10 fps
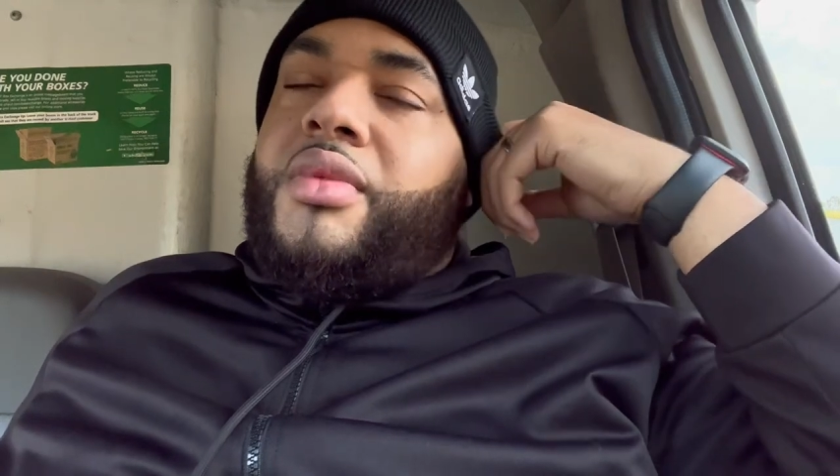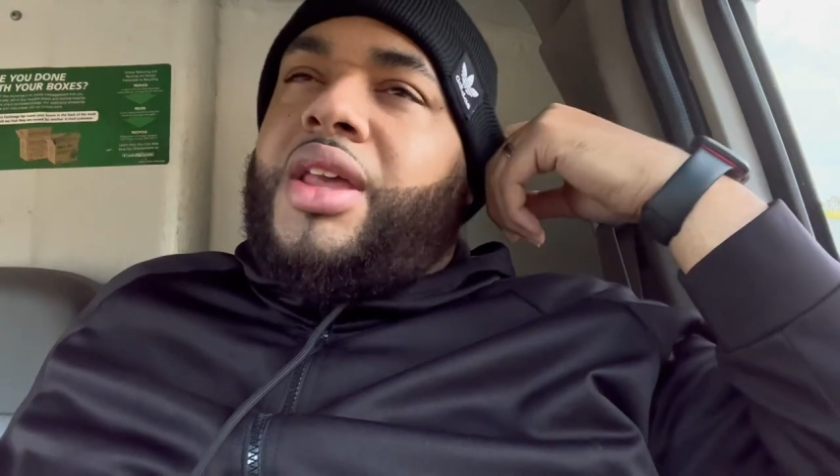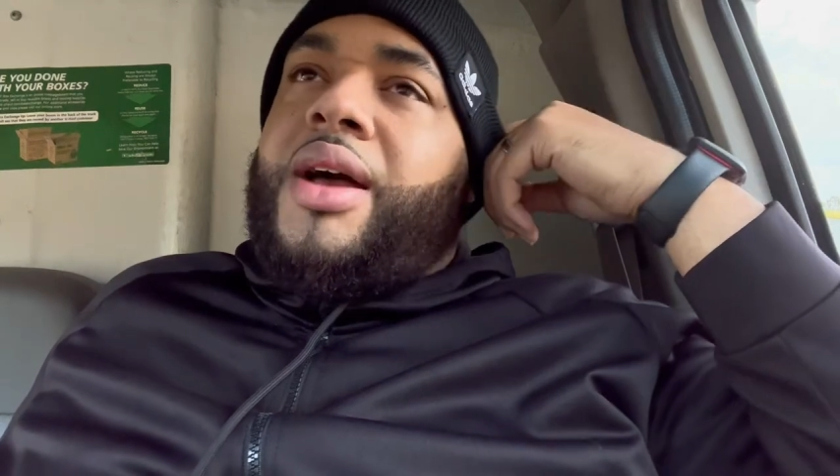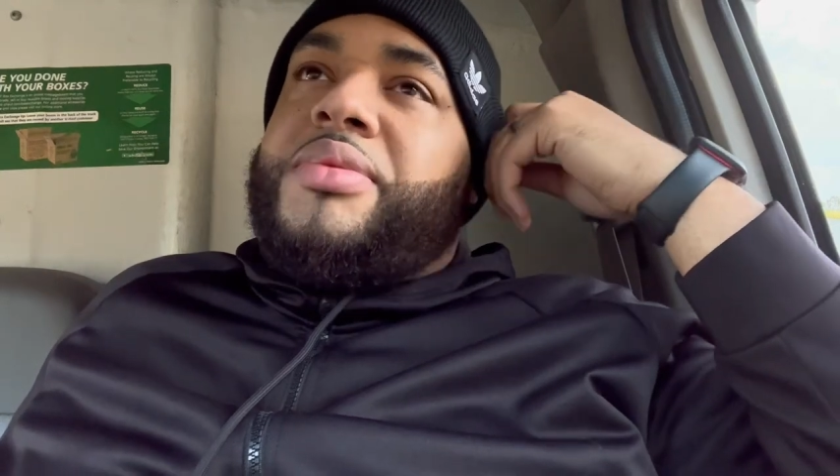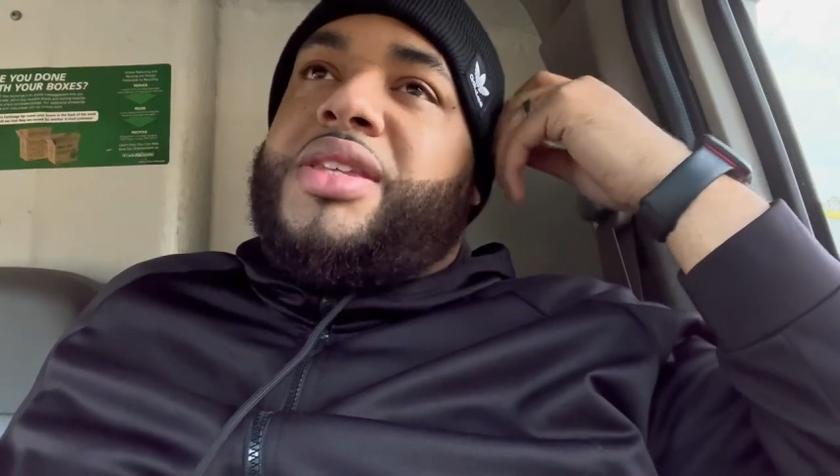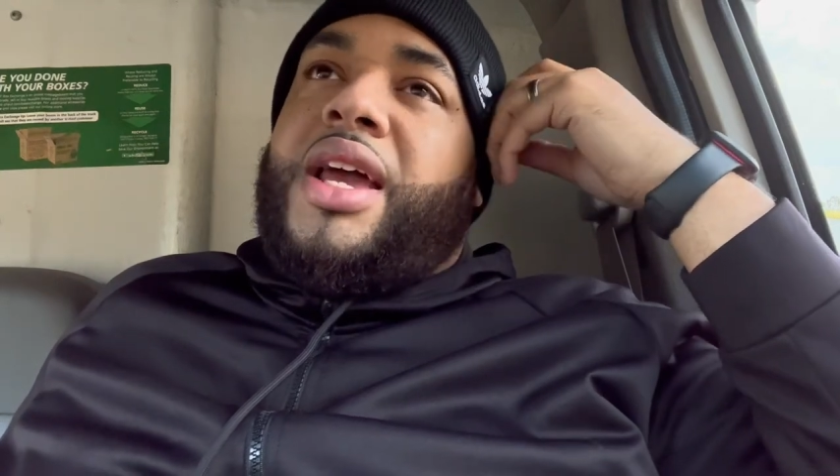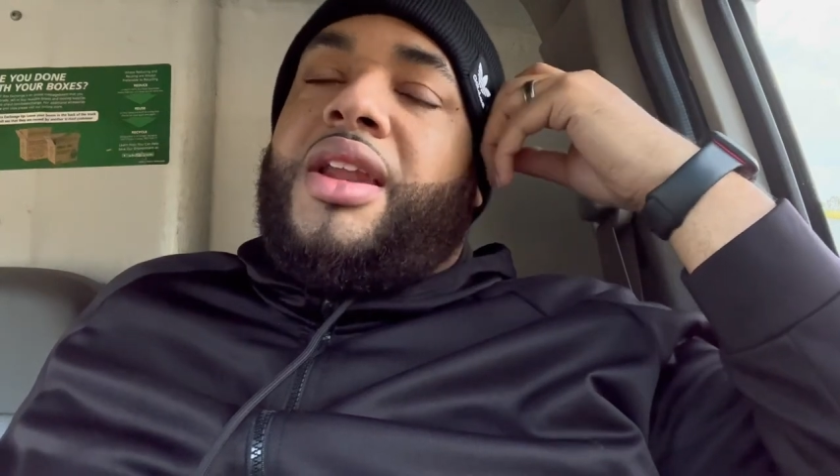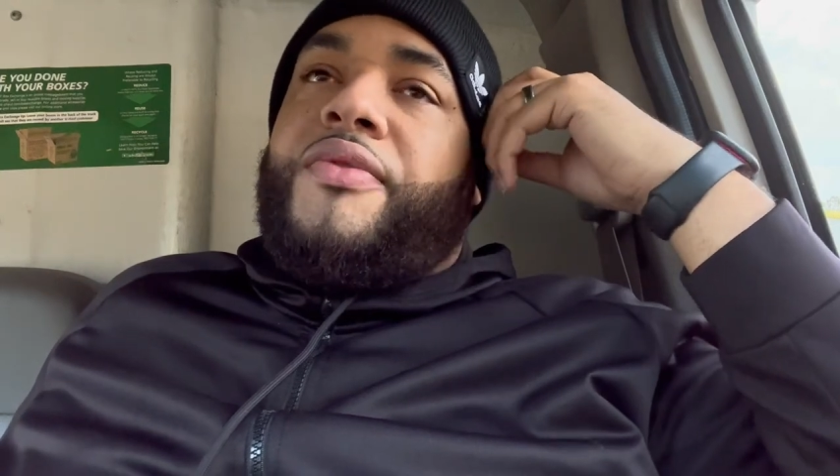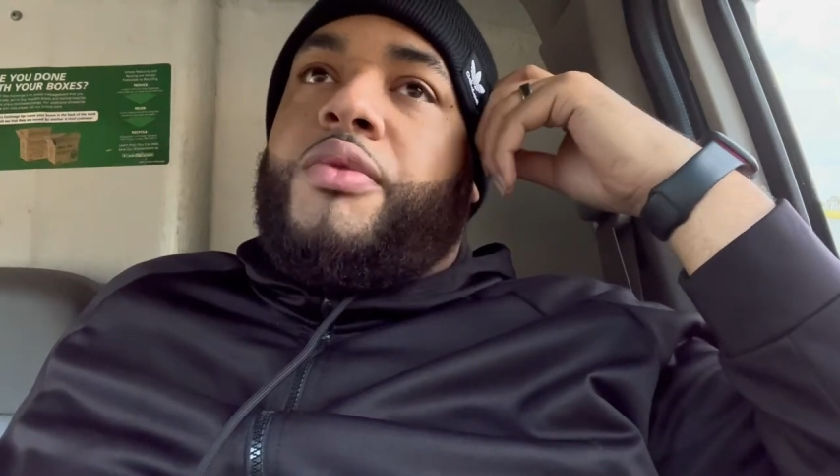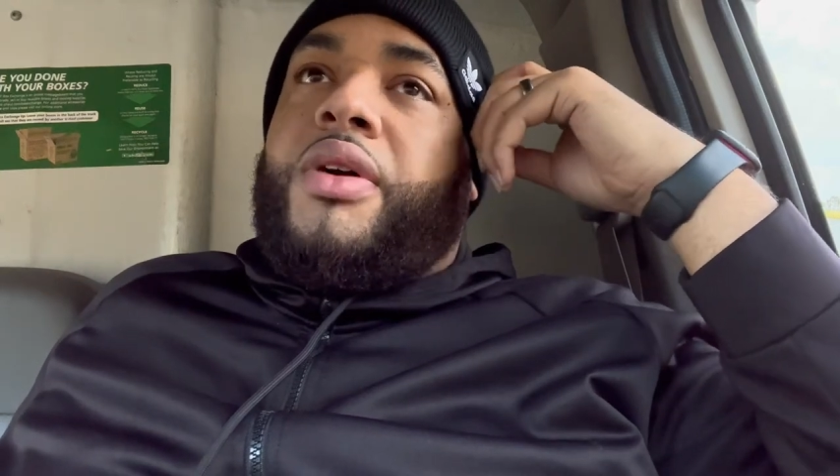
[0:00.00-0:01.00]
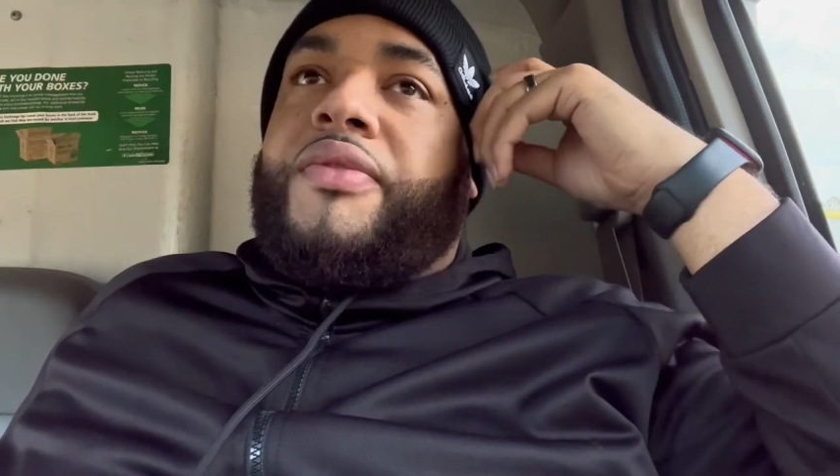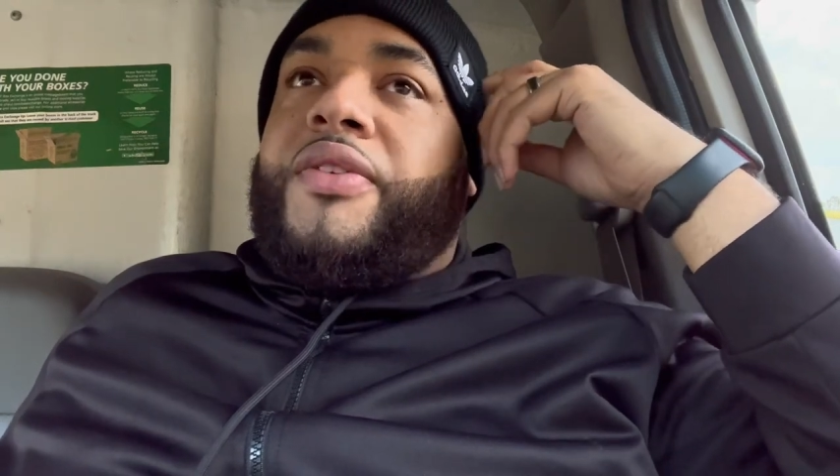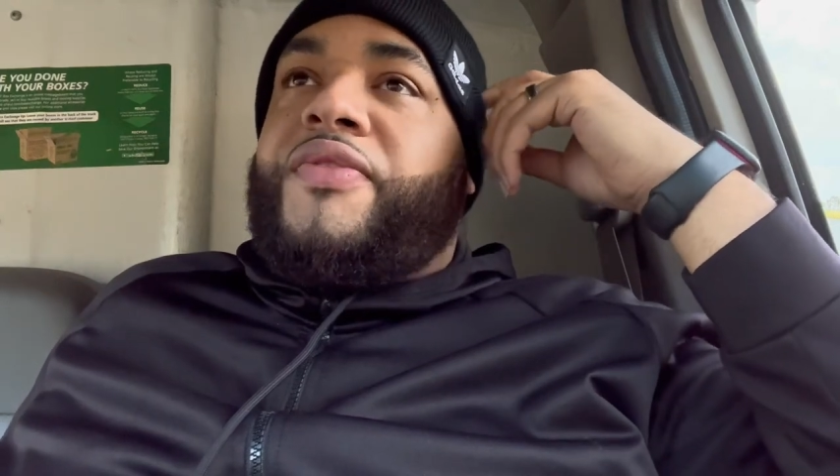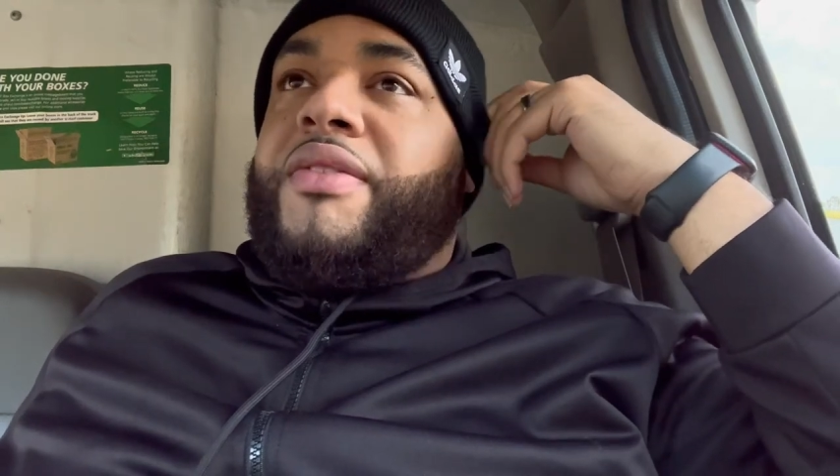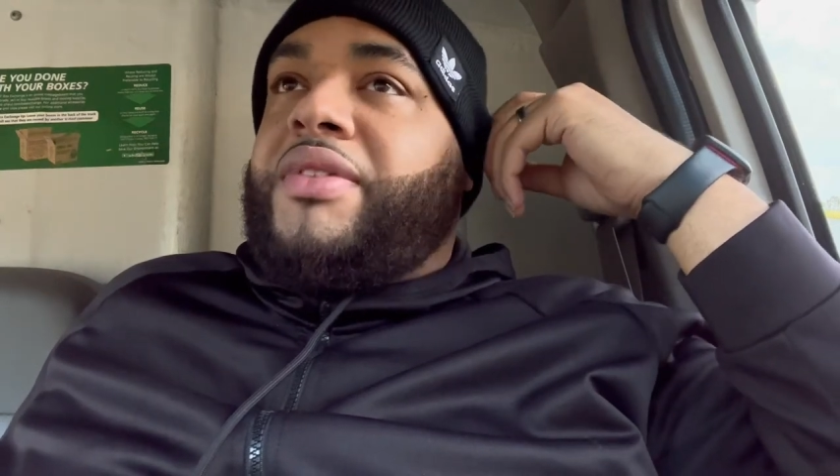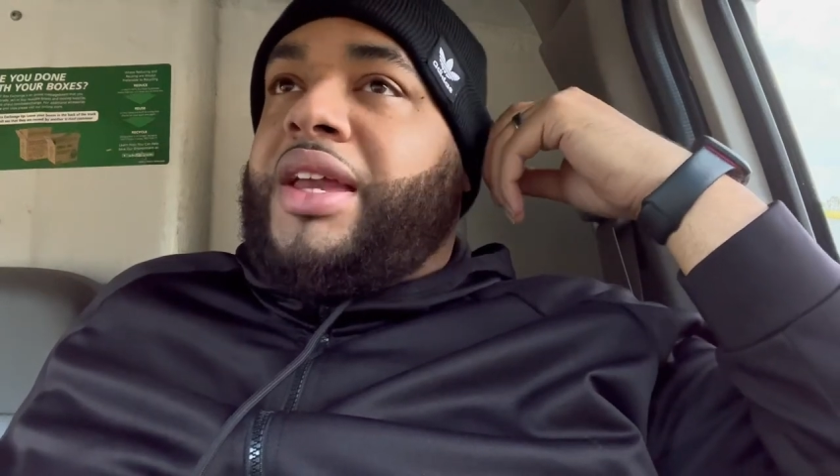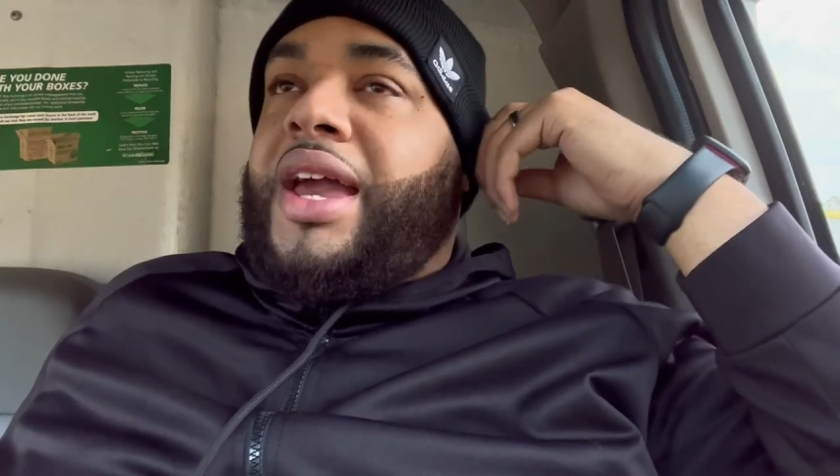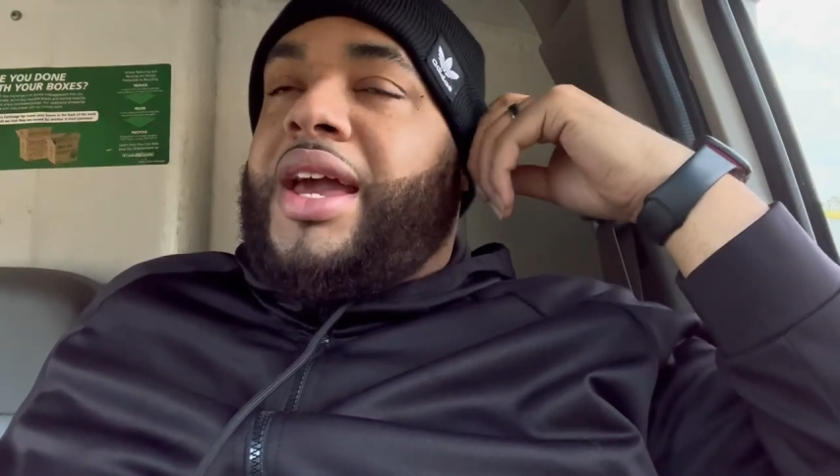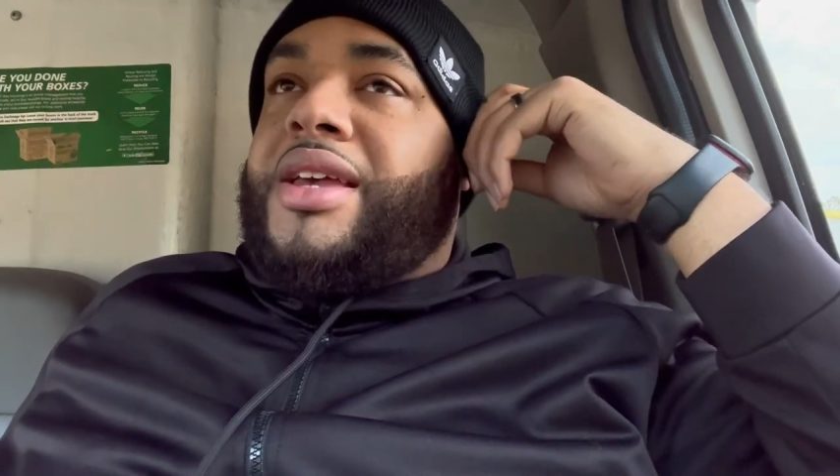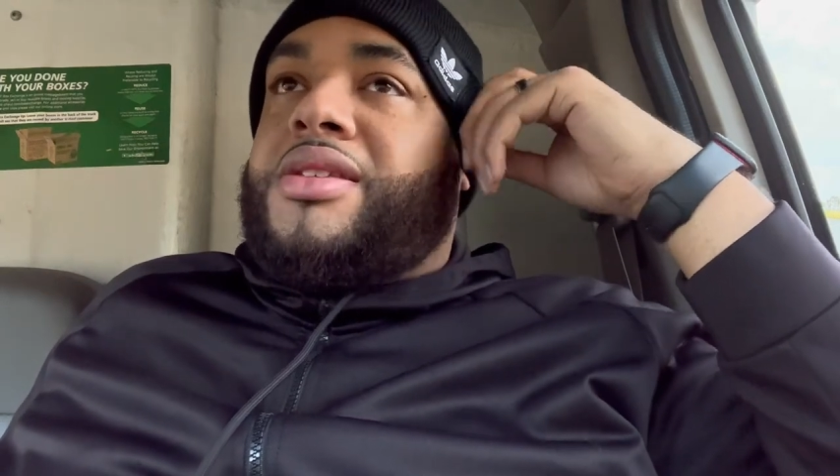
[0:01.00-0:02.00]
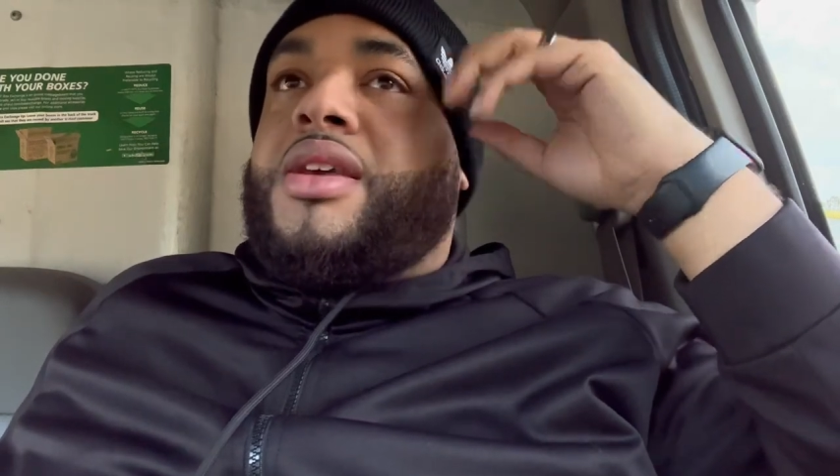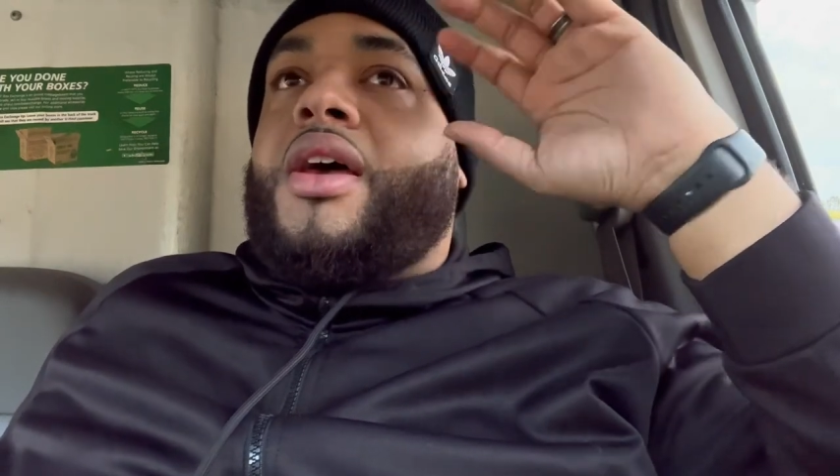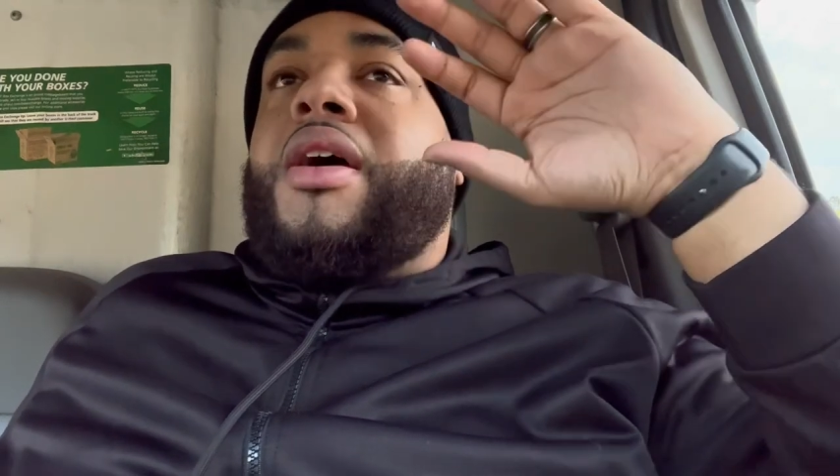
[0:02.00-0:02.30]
I'm setting up for roughly 50 guests,